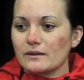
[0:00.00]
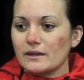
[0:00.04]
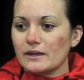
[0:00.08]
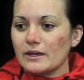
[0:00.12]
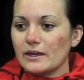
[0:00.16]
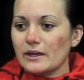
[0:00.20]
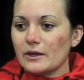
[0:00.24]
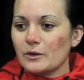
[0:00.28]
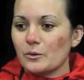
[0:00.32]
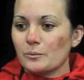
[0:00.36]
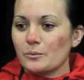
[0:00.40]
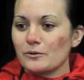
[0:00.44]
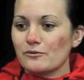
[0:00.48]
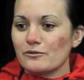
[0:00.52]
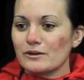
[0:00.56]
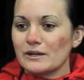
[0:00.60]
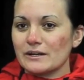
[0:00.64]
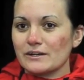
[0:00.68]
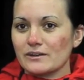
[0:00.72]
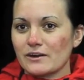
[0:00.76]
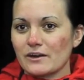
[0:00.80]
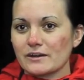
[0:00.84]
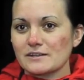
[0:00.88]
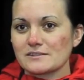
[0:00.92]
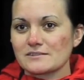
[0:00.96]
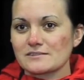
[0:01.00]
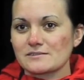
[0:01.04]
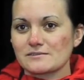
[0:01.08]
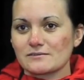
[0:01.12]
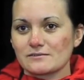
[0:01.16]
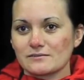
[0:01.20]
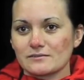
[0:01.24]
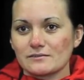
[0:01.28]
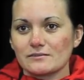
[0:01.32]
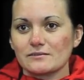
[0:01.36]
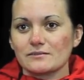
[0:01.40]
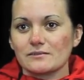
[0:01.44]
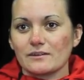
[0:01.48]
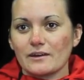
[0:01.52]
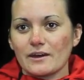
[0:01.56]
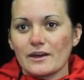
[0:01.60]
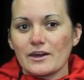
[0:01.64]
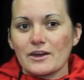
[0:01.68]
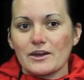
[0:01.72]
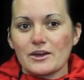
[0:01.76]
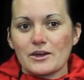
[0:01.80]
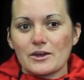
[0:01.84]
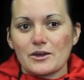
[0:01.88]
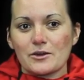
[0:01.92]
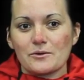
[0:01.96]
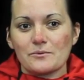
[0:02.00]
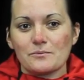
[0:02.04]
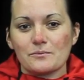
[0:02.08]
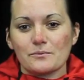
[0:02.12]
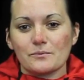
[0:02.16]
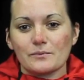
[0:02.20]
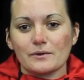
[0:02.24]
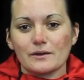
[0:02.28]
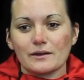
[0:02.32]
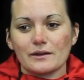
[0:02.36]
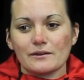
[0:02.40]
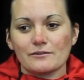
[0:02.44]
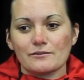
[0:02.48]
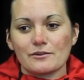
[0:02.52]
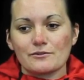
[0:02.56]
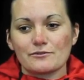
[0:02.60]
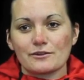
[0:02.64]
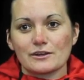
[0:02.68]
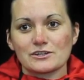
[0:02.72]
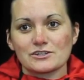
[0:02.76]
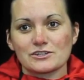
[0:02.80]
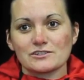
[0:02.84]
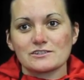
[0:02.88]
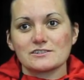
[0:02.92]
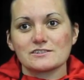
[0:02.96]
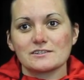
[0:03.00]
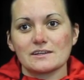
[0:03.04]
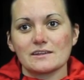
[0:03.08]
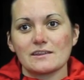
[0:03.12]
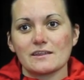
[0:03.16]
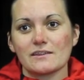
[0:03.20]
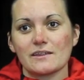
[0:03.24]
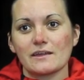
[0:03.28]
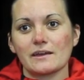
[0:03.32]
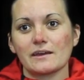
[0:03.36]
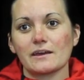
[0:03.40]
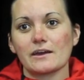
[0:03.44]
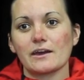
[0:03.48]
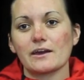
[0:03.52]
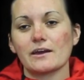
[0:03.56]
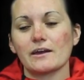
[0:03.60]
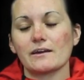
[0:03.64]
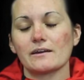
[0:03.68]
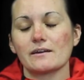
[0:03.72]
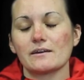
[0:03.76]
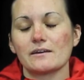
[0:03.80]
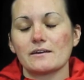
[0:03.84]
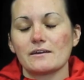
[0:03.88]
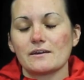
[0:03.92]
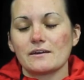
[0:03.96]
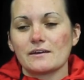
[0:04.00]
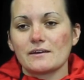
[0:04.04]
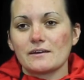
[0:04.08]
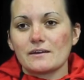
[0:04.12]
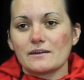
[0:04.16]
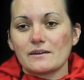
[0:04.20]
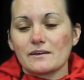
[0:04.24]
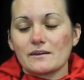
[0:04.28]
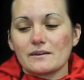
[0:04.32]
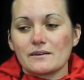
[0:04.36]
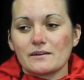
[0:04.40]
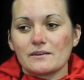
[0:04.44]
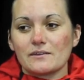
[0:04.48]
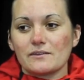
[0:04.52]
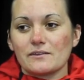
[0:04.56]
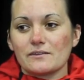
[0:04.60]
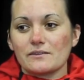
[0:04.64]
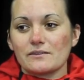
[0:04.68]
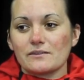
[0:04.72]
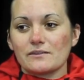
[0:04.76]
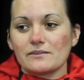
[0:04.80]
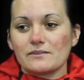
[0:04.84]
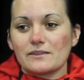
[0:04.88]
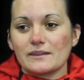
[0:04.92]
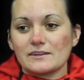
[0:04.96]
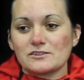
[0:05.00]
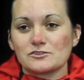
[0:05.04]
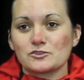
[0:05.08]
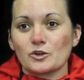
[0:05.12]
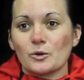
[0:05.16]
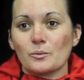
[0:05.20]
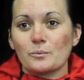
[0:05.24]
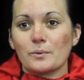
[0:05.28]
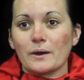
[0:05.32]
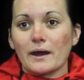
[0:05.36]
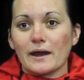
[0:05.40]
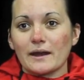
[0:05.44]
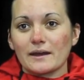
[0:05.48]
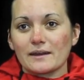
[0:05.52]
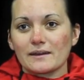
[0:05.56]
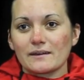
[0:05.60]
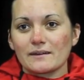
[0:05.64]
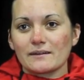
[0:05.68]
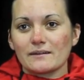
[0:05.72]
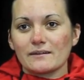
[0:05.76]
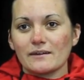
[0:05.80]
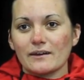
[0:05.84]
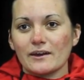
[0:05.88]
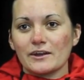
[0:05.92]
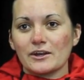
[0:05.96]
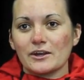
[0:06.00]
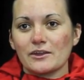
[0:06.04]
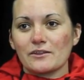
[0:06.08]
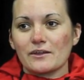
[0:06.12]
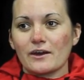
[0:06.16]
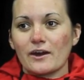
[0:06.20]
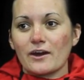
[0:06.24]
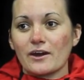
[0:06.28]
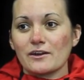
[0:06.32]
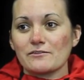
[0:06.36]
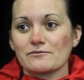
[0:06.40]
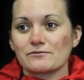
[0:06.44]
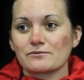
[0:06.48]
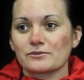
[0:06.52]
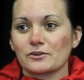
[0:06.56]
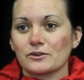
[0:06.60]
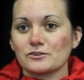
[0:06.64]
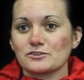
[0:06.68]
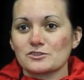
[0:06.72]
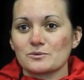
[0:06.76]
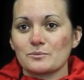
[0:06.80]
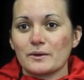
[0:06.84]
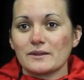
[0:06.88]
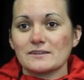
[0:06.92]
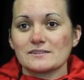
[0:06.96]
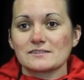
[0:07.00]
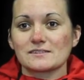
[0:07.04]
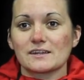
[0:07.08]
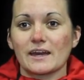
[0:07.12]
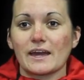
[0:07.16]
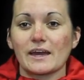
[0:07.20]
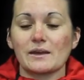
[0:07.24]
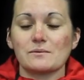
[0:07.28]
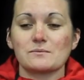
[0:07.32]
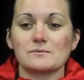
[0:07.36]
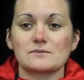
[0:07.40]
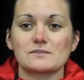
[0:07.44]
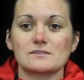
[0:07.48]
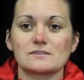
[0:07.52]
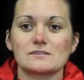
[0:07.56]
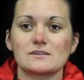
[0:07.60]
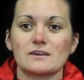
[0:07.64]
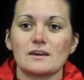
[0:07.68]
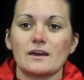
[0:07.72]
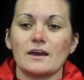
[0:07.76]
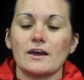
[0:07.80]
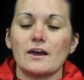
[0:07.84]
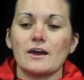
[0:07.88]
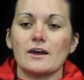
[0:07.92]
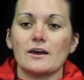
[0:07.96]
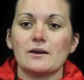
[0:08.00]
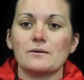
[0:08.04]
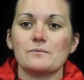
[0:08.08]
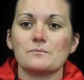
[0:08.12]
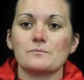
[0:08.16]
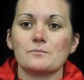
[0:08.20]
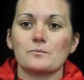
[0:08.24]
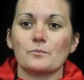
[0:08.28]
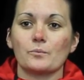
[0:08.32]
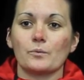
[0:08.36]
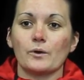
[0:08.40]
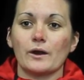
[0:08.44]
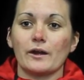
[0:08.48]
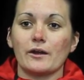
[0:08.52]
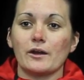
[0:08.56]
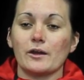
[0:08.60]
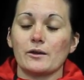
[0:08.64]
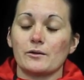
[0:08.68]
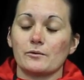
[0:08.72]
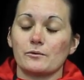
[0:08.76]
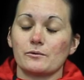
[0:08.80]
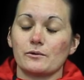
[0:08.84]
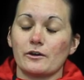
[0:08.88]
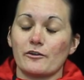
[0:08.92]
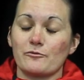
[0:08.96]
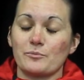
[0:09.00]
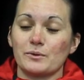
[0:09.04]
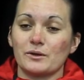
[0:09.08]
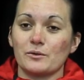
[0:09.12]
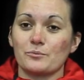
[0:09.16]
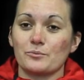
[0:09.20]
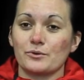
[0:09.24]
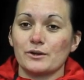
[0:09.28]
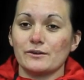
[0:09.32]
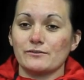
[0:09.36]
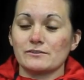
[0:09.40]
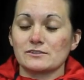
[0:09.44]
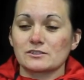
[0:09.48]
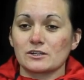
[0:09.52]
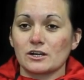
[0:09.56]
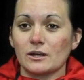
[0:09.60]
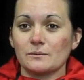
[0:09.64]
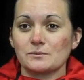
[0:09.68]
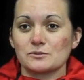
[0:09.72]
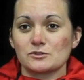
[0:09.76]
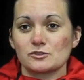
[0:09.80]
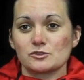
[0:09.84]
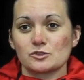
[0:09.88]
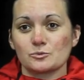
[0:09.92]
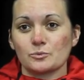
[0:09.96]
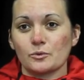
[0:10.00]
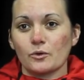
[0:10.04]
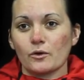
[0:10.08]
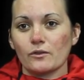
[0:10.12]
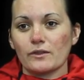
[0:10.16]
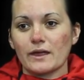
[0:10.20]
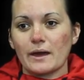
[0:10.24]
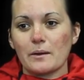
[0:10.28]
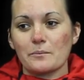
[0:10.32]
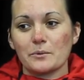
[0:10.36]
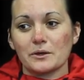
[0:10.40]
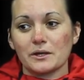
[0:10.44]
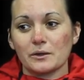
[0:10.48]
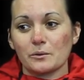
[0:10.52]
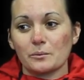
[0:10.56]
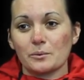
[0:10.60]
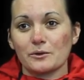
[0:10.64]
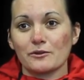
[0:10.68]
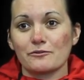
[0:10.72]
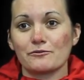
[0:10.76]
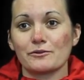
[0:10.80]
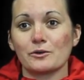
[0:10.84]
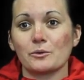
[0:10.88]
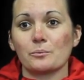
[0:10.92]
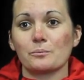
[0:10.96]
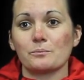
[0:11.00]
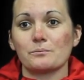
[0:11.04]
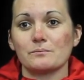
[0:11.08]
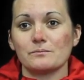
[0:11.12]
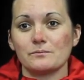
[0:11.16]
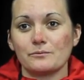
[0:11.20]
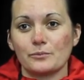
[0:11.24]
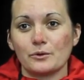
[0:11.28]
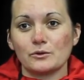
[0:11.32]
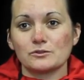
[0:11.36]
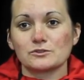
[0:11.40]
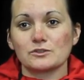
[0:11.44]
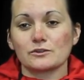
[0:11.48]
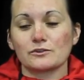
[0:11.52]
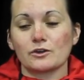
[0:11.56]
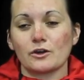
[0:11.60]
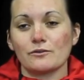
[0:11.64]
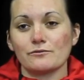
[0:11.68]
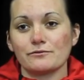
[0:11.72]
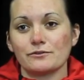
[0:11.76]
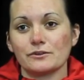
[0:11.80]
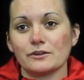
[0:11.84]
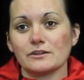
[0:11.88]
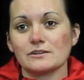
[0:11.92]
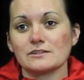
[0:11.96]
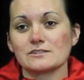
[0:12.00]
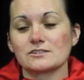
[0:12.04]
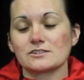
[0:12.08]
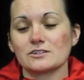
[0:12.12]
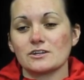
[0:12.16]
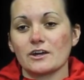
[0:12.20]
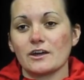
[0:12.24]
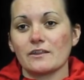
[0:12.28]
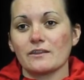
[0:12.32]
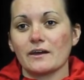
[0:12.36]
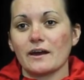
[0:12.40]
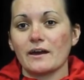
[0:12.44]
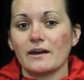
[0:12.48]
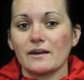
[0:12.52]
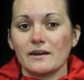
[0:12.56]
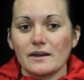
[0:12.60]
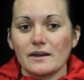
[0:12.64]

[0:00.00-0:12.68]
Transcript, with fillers: it will be really nice um, and refreshing to see that they... Uh, they stop back. I know that I've gone to men's games um, where I've been at previous clubs to support them, and it will be a real boost of confidence to know that